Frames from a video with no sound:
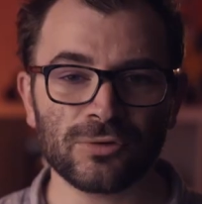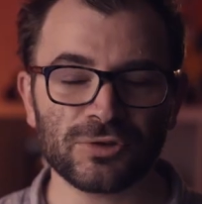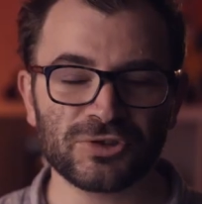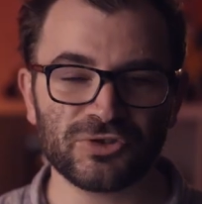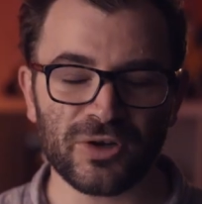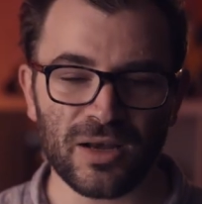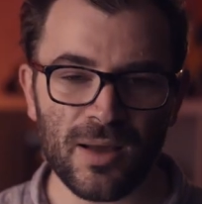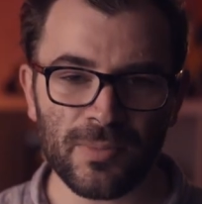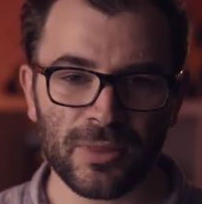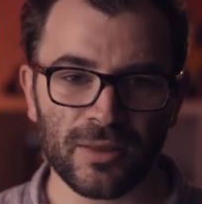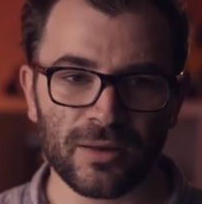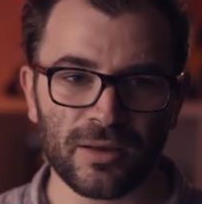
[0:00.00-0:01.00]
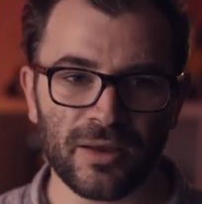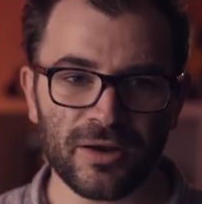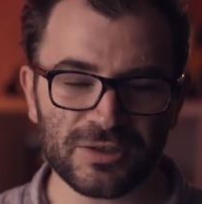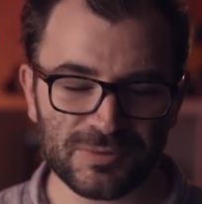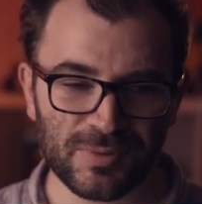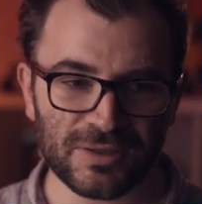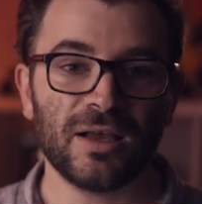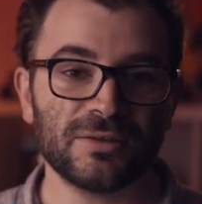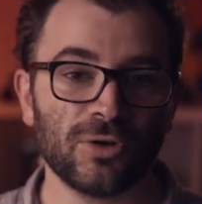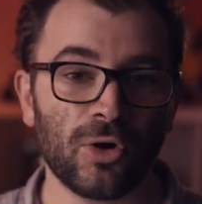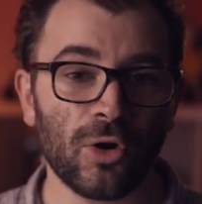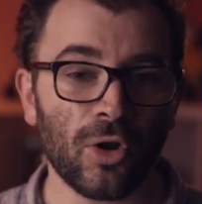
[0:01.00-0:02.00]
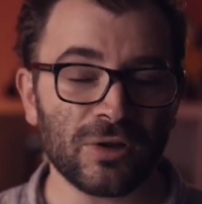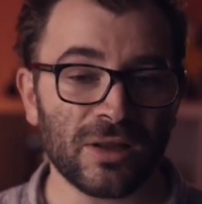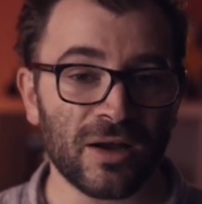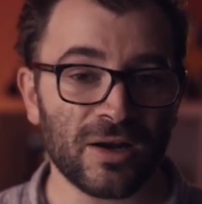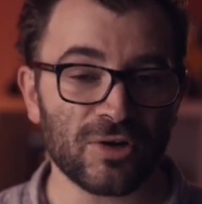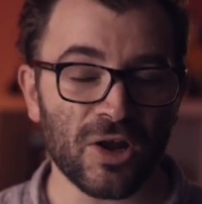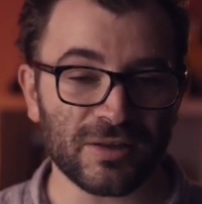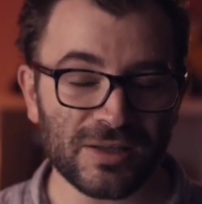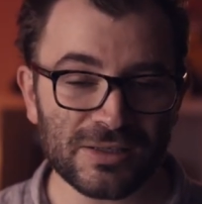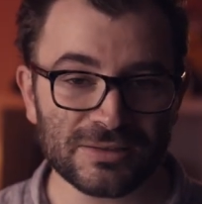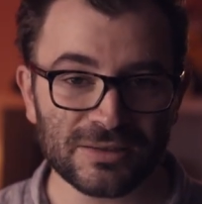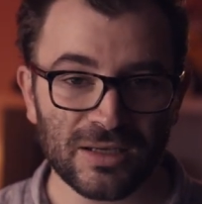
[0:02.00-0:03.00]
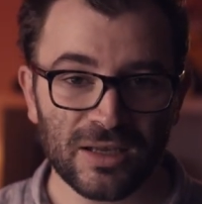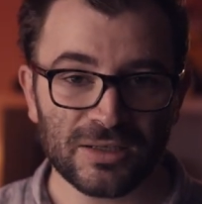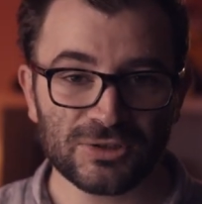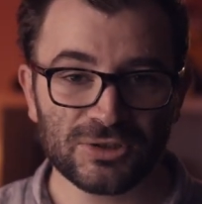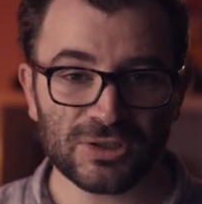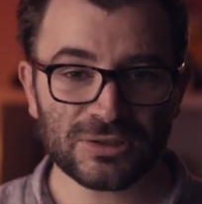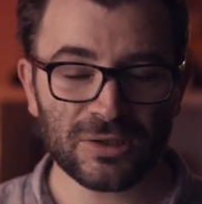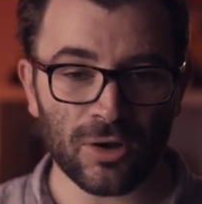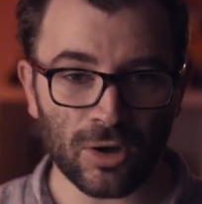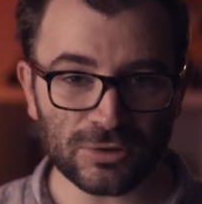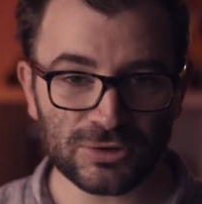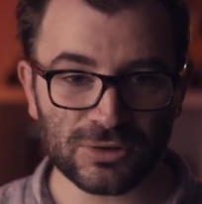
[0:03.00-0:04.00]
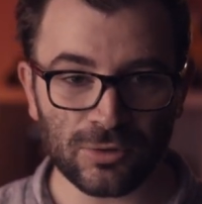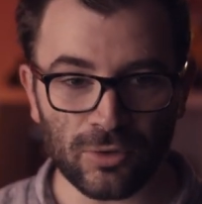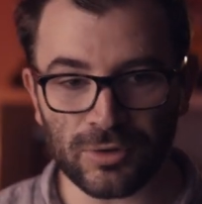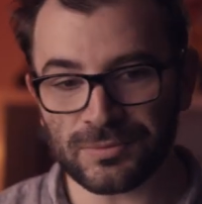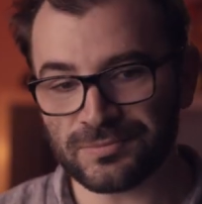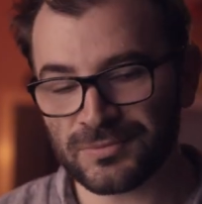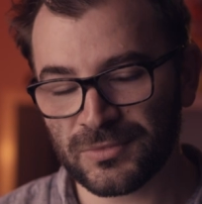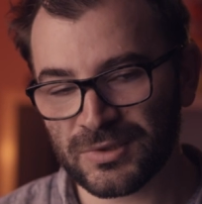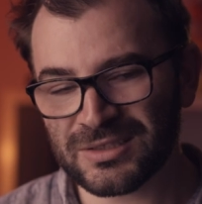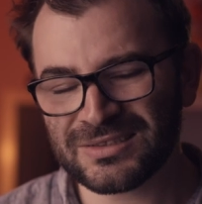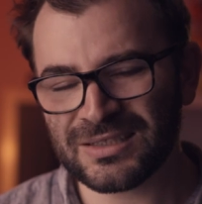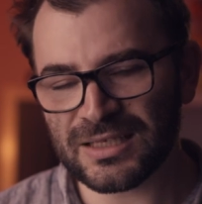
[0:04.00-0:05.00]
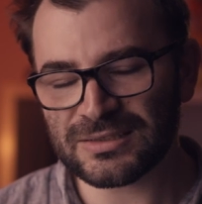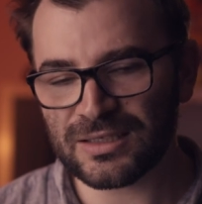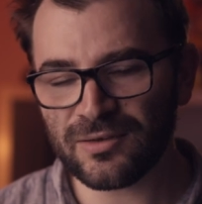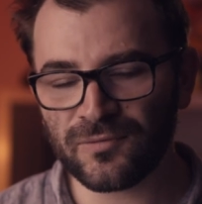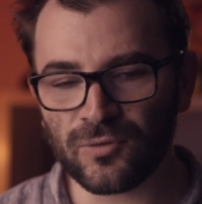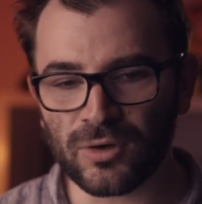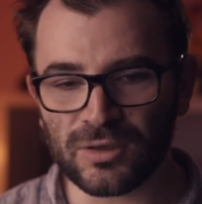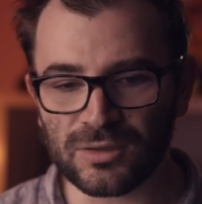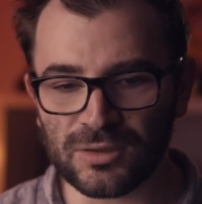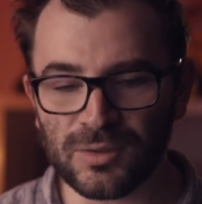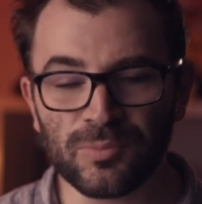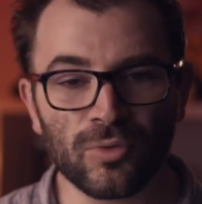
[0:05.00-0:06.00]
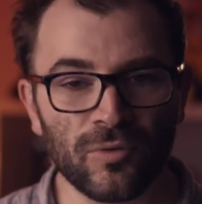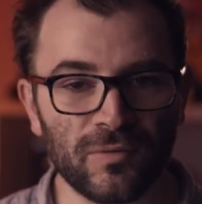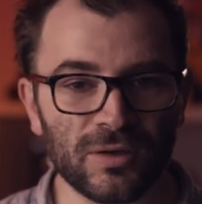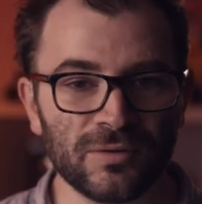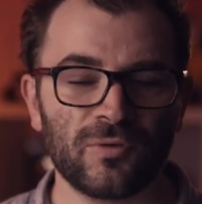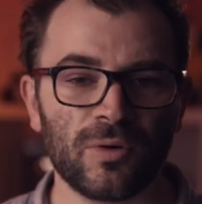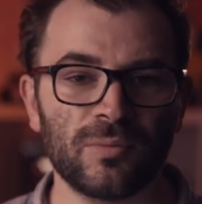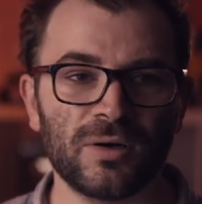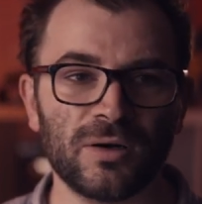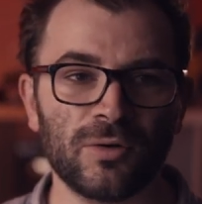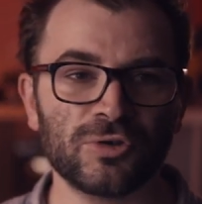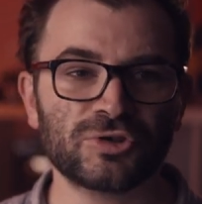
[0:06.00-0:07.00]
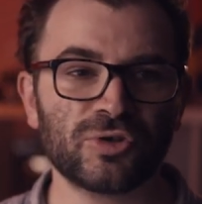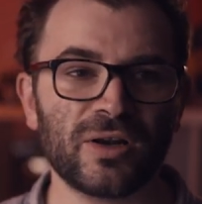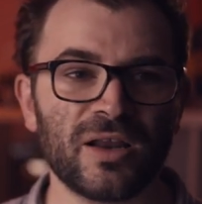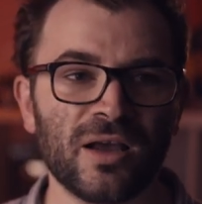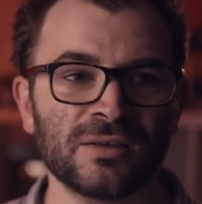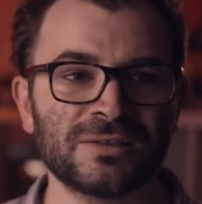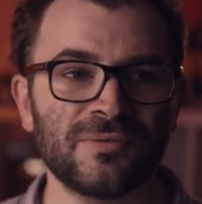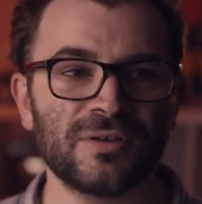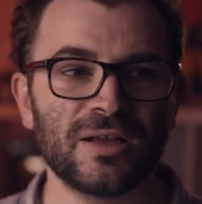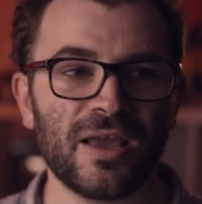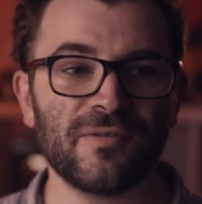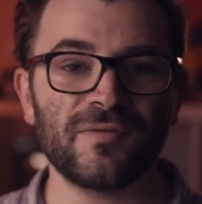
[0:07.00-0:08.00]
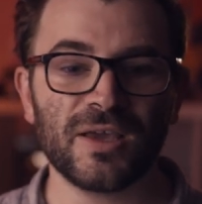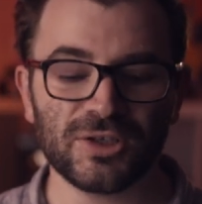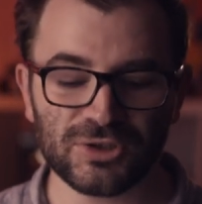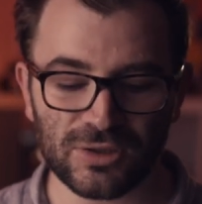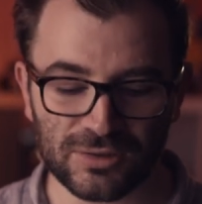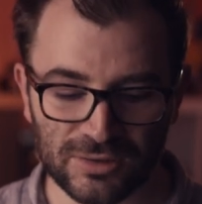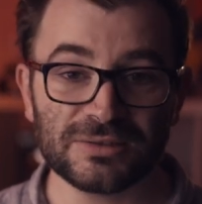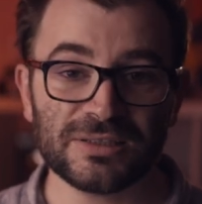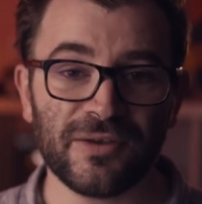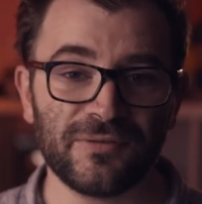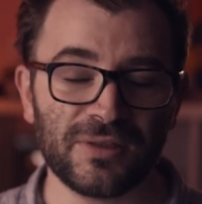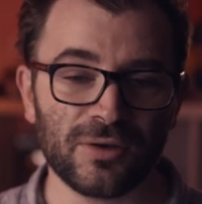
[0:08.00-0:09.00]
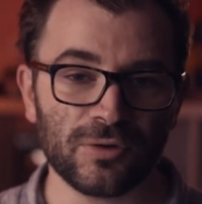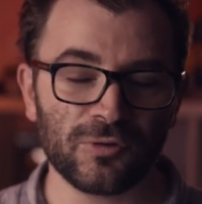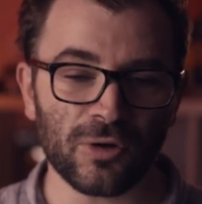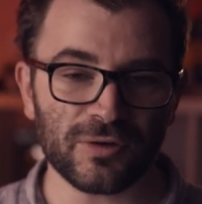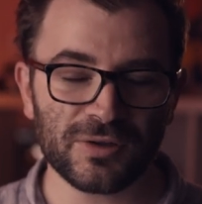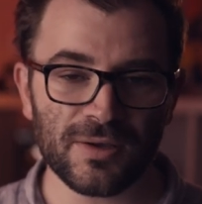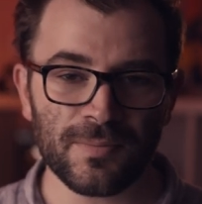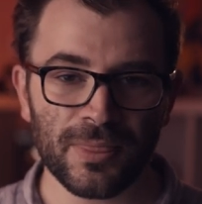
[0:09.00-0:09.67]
to Australia, Airspeed and Oloda Aeronautics just launched or is testing for approval from Australia Civil Aviation Safety Authority